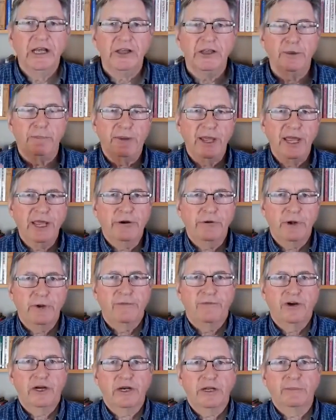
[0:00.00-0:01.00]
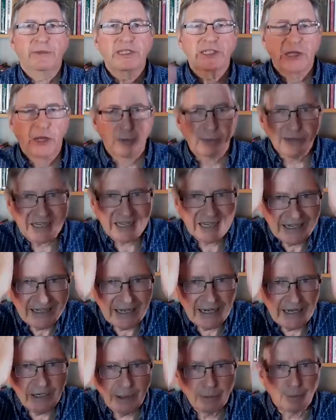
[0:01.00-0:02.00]
The B group vitamins help to
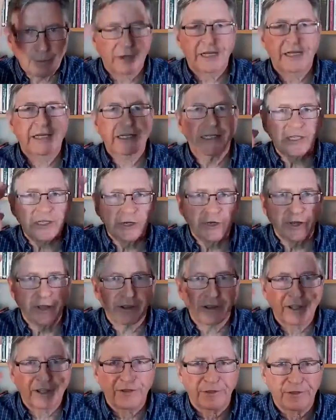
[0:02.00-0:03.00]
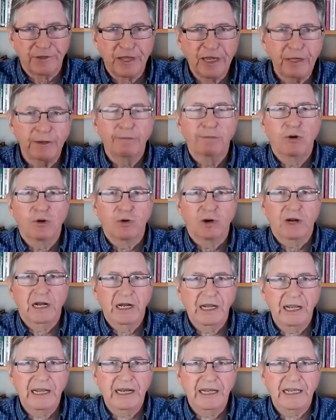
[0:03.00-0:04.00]
clear your brain so you can think more
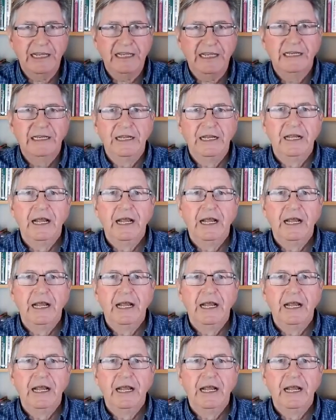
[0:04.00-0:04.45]
clearly.